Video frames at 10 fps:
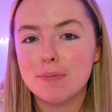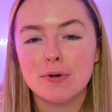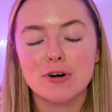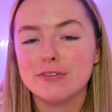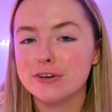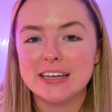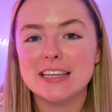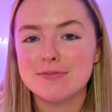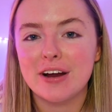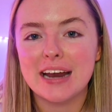or if you're in
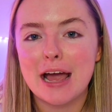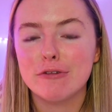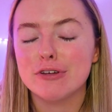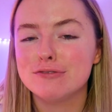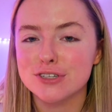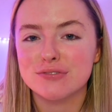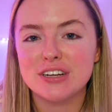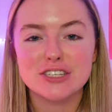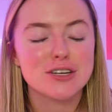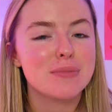them right now, if you've just
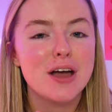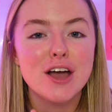finished them,